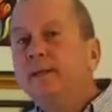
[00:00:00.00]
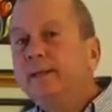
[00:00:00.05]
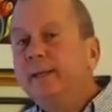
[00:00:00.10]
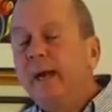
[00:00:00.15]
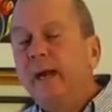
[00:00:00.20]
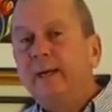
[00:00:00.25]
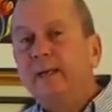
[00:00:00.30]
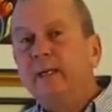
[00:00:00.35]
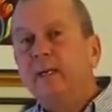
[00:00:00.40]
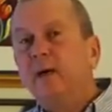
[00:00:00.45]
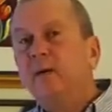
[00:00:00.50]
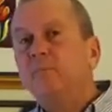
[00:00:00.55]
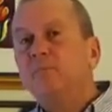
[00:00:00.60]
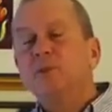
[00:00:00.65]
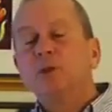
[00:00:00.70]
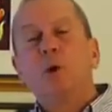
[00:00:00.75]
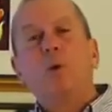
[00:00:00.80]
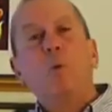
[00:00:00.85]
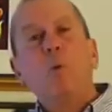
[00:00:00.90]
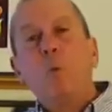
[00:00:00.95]
Cotton
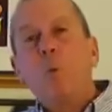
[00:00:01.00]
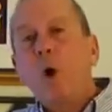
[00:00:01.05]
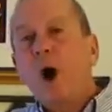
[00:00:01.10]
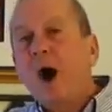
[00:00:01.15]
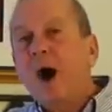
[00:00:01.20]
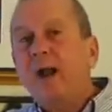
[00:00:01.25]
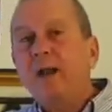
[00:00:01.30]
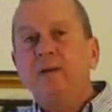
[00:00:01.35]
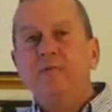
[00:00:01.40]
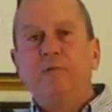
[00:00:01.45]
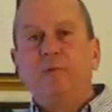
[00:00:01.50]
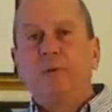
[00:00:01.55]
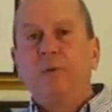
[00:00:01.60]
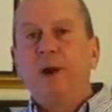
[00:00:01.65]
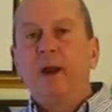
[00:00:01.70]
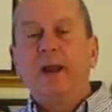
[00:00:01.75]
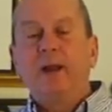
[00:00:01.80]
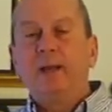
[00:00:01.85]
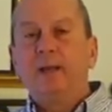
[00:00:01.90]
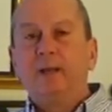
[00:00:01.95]
comes in a wide
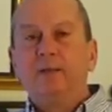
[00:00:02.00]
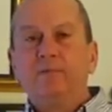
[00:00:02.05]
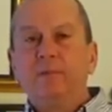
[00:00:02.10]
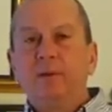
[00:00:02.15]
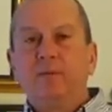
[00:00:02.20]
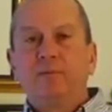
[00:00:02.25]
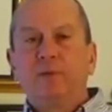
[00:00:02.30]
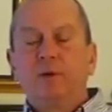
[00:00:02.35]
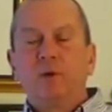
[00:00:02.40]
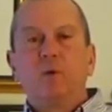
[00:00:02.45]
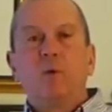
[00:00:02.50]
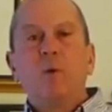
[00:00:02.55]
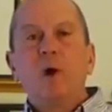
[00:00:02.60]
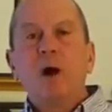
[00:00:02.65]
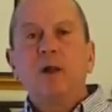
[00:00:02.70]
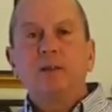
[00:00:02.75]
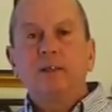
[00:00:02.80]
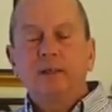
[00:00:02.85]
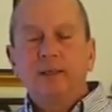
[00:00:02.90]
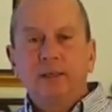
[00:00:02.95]
variety of different
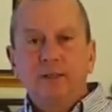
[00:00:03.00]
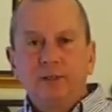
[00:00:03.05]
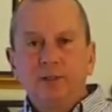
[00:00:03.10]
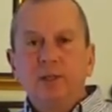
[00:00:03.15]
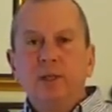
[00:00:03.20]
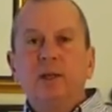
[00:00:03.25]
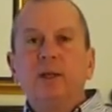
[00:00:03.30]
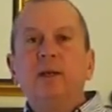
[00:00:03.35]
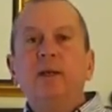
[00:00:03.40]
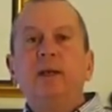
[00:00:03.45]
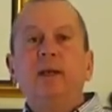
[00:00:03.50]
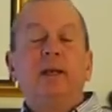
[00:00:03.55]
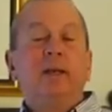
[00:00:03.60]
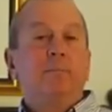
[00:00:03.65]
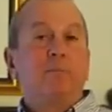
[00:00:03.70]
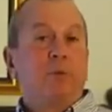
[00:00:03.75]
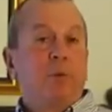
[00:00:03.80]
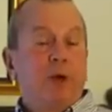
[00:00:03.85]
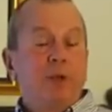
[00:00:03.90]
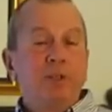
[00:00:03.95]
qualities
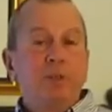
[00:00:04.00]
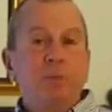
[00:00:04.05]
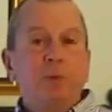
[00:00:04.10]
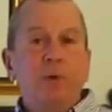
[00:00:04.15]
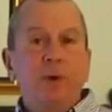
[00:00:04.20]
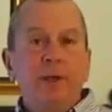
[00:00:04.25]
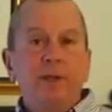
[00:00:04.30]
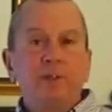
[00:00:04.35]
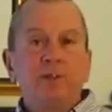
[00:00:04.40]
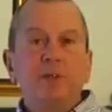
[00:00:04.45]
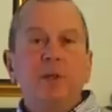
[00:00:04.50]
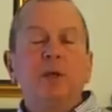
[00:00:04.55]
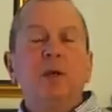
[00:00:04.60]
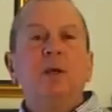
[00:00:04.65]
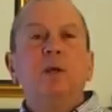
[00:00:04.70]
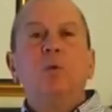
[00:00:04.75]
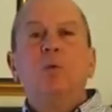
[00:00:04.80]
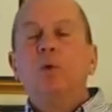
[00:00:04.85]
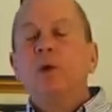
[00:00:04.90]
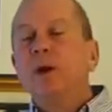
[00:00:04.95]
and price points.
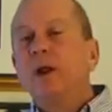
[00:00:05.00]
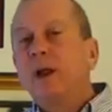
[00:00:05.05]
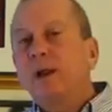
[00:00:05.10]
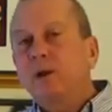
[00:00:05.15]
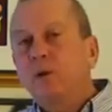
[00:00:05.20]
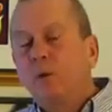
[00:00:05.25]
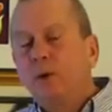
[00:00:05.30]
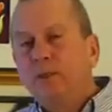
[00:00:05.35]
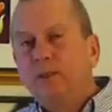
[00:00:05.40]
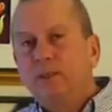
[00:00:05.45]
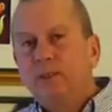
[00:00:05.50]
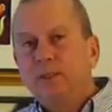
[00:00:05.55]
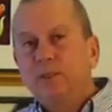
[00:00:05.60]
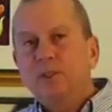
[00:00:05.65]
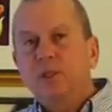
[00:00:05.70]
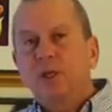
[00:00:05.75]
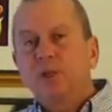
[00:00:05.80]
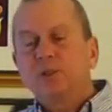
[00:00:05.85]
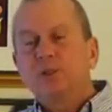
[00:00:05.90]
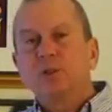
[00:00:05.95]
We're not going to
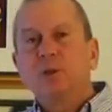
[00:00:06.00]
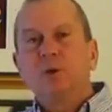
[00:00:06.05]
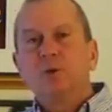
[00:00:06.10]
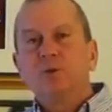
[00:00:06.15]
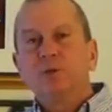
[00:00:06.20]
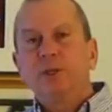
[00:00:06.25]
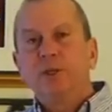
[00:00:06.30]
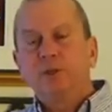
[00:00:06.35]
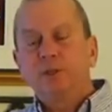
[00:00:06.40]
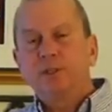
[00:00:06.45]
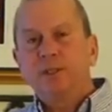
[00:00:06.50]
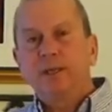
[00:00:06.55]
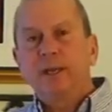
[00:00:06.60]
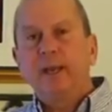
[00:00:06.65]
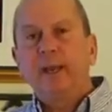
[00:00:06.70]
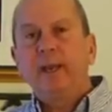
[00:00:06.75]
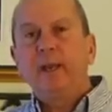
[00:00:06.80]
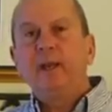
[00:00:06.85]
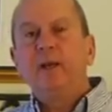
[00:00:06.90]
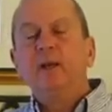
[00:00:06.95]
discuss those here
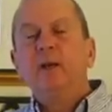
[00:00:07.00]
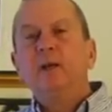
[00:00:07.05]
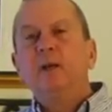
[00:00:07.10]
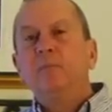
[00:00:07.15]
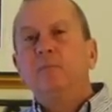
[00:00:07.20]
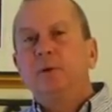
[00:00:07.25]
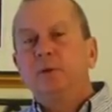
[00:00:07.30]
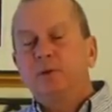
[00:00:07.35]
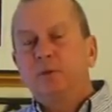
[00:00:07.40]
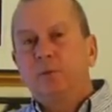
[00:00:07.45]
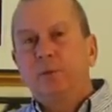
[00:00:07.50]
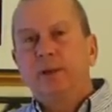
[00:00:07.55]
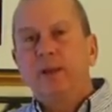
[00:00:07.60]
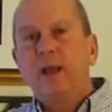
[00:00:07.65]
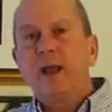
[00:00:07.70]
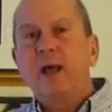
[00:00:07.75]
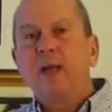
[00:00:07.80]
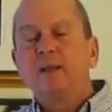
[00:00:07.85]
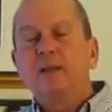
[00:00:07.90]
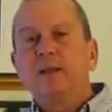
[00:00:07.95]
today, but the
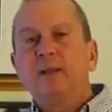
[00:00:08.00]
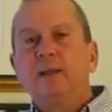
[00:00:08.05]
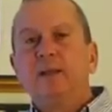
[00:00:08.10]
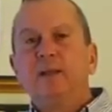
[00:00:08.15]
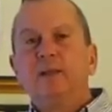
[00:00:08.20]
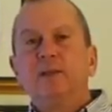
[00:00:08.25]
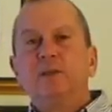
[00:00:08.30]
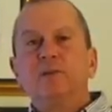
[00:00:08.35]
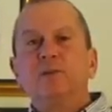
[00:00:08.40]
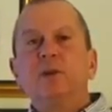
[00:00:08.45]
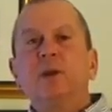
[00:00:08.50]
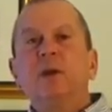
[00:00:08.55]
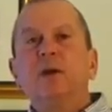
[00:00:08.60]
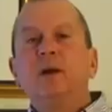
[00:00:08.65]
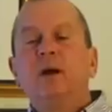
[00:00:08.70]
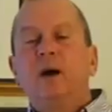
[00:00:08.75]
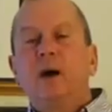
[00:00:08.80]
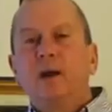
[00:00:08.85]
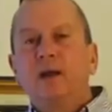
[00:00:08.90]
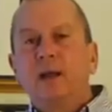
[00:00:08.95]
reality is
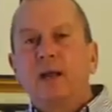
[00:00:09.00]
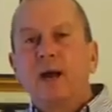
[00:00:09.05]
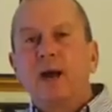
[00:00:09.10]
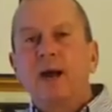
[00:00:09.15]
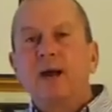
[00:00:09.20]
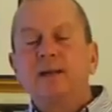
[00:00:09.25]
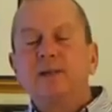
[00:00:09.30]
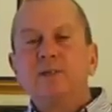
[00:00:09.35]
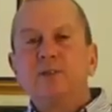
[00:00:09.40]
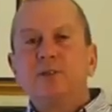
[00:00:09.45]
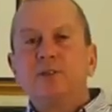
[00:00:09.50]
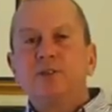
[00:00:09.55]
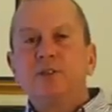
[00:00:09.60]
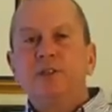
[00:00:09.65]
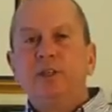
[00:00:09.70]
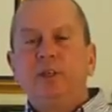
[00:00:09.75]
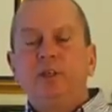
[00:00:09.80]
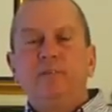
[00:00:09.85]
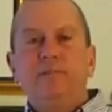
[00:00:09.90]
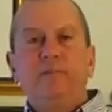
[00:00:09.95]
a cotton
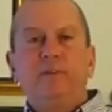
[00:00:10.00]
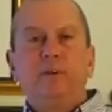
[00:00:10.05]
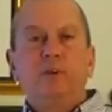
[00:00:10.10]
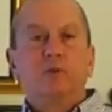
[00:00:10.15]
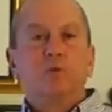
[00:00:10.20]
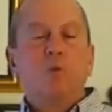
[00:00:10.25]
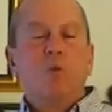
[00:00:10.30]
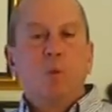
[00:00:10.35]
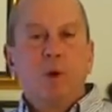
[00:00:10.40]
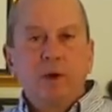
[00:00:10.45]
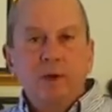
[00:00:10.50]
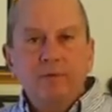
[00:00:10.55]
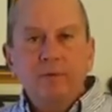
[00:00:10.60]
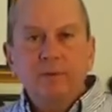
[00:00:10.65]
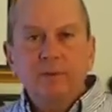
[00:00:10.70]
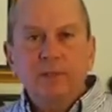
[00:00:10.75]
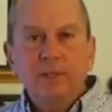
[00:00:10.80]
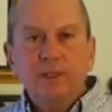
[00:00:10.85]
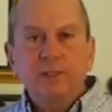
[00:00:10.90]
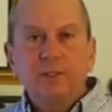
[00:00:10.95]
sheet feels
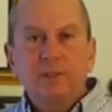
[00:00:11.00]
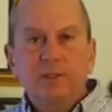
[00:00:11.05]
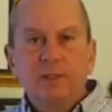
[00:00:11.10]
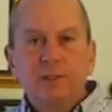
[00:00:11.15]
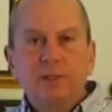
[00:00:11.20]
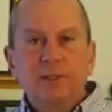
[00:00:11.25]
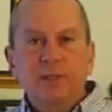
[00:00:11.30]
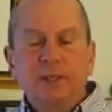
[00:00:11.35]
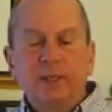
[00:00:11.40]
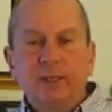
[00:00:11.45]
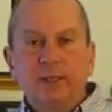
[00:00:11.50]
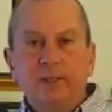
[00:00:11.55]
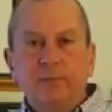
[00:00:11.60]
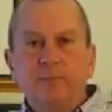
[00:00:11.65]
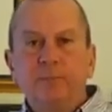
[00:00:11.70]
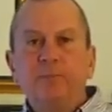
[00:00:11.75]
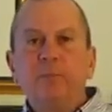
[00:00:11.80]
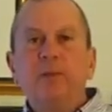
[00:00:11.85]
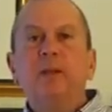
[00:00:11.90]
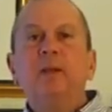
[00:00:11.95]
wonderful next to the skin.
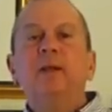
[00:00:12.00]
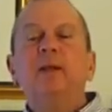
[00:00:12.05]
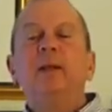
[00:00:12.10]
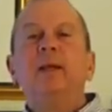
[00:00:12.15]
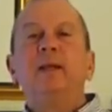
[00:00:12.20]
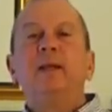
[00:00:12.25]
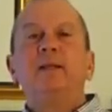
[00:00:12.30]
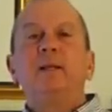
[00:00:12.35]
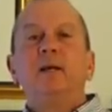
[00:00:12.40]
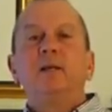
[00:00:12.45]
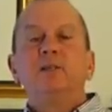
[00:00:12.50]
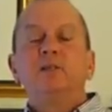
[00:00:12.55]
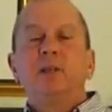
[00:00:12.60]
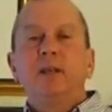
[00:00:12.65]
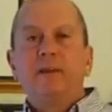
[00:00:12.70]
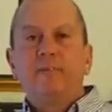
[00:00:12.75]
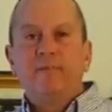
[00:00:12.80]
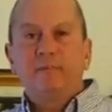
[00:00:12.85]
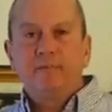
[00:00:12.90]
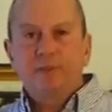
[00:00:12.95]
It does
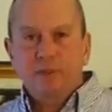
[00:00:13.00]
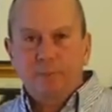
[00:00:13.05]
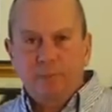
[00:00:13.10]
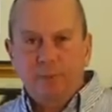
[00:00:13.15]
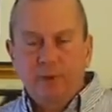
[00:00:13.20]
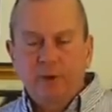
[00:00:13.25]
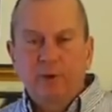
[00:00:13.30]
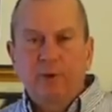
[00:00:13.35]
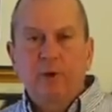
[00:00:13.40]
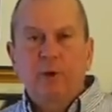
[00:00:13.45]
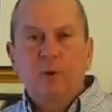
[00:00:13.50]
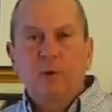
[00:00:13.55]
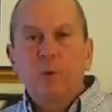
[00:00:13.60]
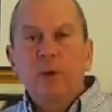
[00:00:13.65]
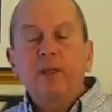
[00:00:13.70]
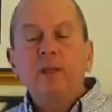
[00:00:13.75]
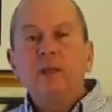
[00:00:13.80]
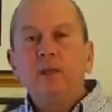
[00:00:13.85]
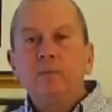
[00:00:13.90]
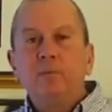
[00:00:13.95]
have superior
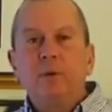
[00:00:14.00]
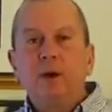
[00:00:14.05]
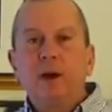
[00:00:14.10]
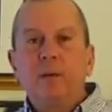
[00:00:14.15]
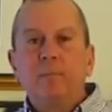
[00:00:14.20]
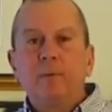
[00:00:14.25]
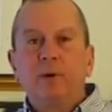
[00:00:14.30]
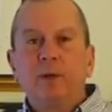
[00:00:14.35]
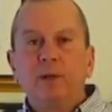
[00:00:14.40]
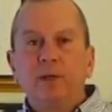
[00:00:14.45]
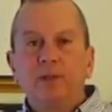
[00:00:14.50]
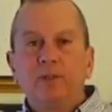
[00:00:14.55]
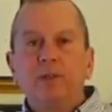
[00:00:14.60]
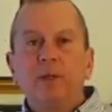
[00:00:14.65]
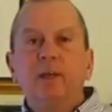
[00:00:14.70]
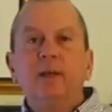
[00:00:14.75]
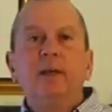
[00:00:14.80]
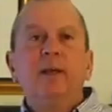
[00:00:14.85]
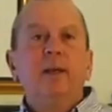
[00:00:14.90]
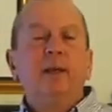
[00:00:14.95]
wicking
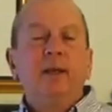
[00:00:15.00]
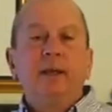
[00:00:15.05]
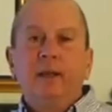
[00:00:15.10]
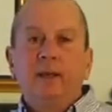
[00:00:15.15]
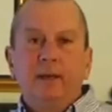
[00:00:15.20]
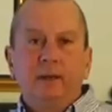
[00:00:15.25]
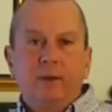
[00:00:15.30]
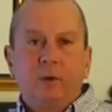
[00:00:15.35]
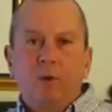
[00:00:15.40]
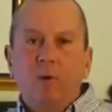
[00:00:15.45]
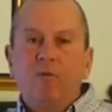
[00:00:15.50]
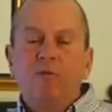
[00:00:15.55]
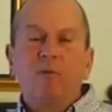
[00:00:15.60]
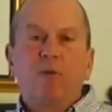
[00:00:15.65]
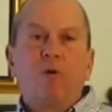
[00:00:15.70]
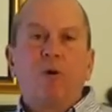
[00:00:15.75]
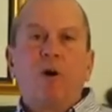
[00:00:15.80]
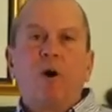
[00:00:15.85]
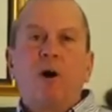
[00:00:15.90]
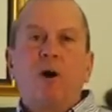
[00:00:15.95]
properties and
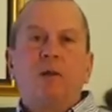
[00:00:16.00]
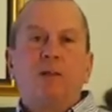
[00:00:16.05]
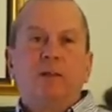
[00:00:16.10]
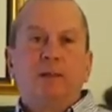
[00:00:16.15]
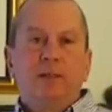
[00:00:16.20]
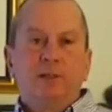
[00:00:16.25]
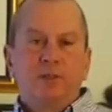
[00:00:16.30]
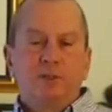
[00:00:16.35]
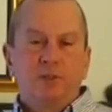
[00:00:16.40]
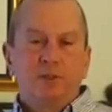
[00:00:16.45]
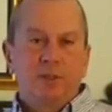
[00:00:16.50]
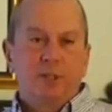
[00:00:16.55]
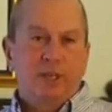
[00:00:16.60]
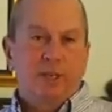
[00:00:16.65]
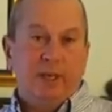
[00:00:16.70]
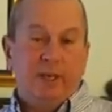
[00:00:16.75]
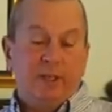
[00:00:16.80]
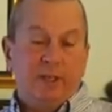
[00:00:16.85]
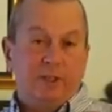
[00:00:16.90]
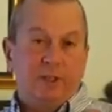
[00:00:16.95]
overall it's,
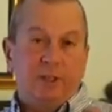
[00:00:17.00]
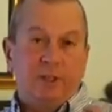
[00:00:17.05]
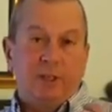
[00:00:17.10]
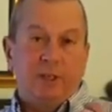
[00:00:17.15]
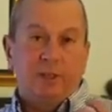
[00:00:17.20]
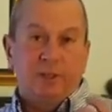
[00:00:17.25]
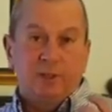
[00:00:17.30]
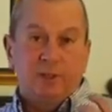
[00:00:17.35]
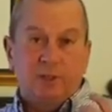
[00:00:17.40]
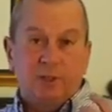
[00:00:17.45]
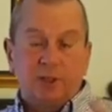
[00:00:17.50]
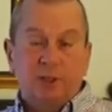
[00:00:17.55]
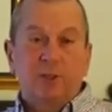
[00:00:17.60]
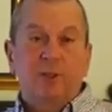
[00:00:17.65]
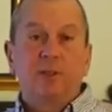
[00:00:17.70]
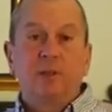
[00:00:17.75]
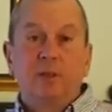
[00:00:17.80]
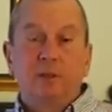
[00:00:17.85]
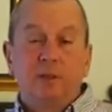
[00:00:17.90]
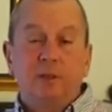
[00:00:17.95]
it, is, it is
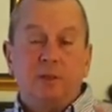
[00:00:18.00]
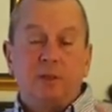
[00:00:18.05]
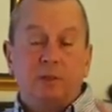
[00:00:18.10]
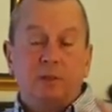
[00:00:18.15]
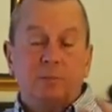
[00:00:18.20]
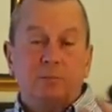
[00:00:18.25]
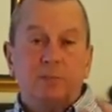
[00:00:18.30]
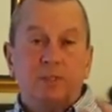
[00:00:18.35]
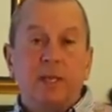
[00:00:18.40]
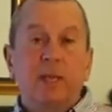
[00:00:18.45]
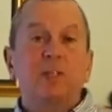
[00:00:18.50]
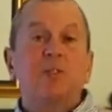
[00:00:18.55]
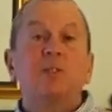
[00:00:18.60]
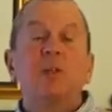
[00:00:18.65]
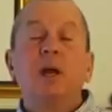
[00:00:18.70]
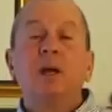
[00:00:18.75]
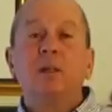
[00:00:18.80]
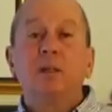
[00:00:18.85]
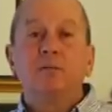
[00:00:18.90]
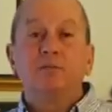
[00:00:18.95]
just the, the
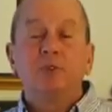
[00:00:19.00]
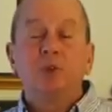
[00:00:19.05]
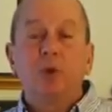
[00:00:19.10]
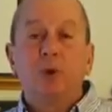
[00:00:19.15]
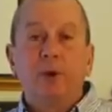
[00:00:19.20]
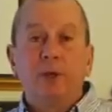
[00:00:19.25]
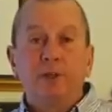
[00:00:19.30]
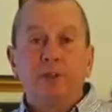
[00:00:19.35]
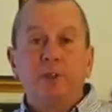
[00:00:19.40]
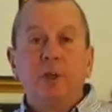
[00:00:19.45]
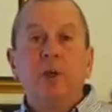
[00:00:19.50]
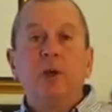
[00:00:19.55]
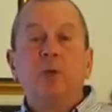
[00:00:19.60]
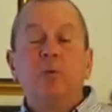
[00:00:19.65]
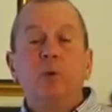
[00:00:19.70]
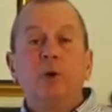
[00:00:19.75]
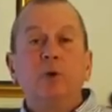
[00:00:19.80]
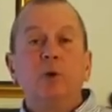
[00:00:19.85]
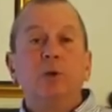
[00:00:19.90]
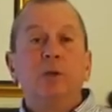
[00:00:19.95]
textile of choice
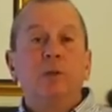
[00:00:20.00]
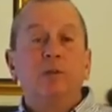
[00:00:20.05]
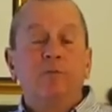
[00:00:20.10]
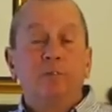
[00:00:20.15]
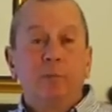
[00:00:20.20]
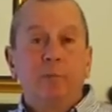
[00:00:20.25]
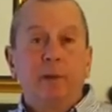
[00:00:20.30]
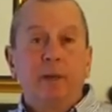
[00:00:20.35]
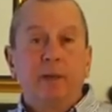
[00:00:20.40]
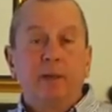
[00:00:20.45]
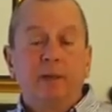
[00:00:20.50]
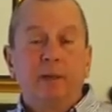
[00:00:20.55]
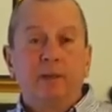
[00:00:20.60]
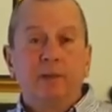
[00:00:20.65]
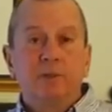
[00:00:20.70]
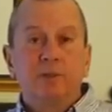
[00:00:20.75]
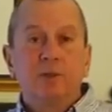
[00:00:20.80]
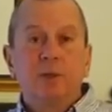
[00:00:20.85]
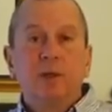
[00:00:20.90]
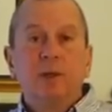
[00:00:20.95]
when looking for bed
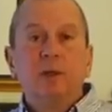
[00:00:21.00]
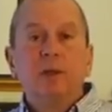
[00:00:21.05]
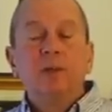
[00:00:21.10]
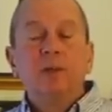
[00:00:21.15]
linens.